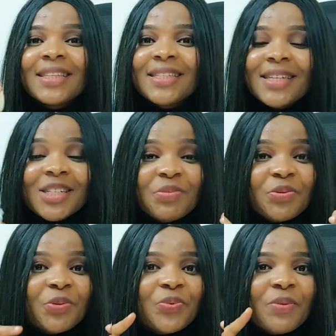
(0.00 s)
the child may
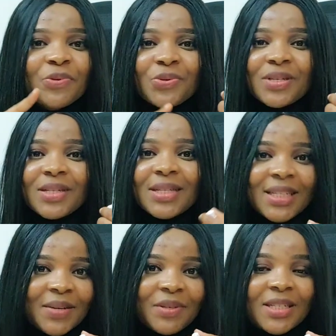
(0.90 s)
not be able to
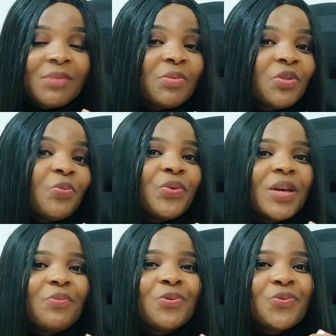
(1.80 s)
sleep, the child may not
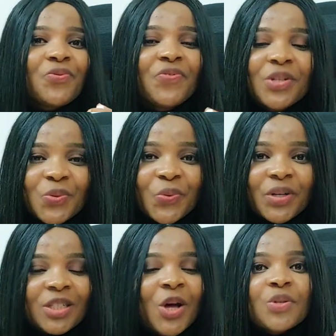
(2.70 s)
be able to feed
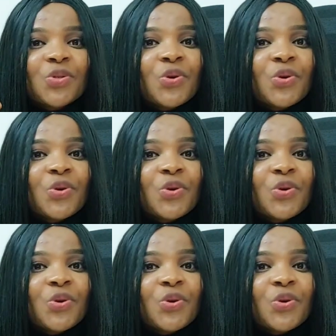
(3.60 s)
well.